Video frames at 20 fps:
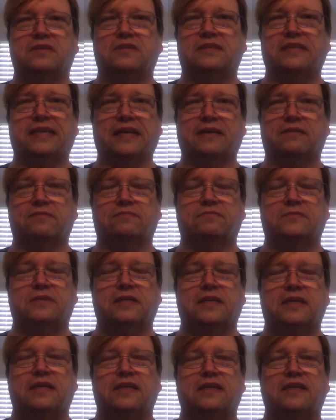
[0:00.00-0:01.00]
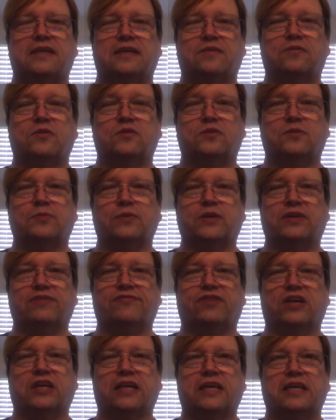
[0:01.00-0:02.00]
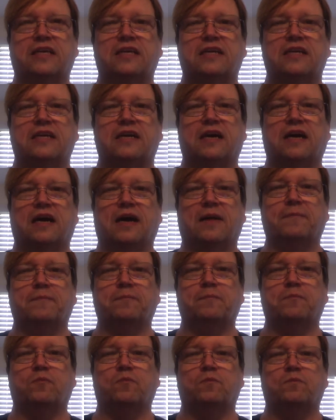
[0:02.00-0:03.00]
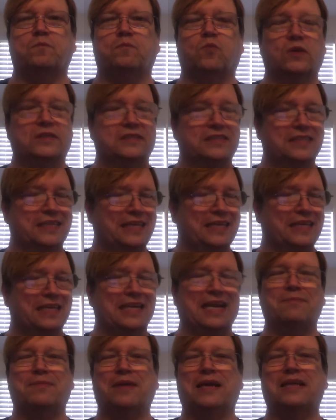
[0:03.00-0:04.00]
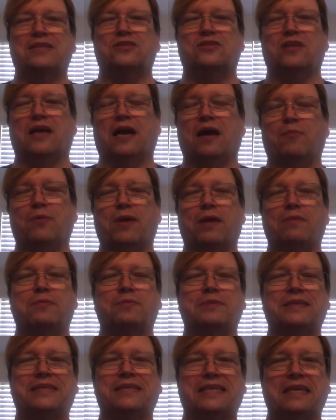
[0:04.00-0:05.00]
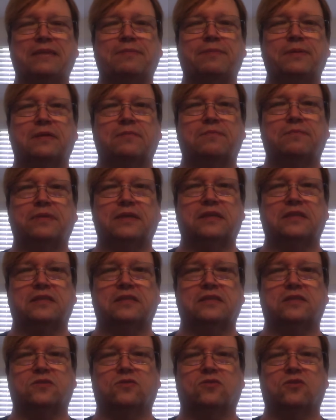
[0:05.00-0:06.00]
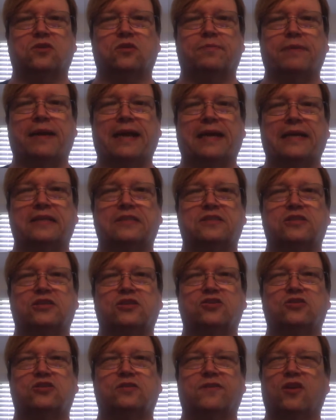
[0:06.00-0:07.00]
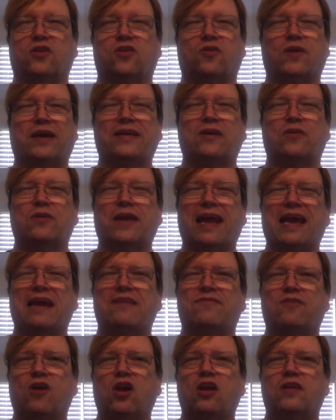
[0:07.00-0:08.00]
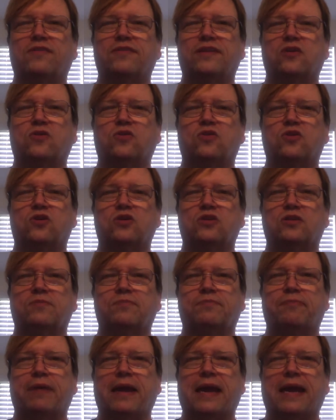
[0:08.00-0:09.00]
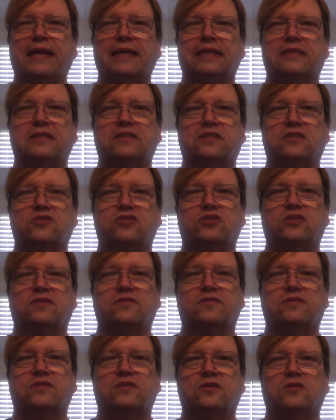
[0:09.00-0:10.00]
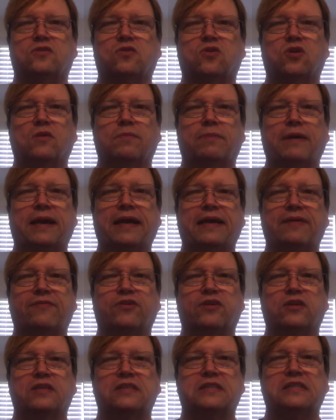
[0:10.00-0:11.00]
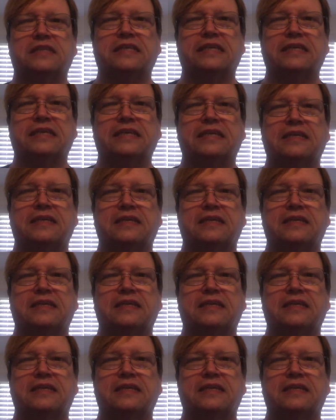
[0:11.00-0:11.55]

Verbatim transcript: yeah, it was pretty funny. Um, once again, I'm not. I'll probably keep it because it's a horror pack exclusive. Although I don't have all of the horror Pack exclusive. So, Horror Pack, if you're listening,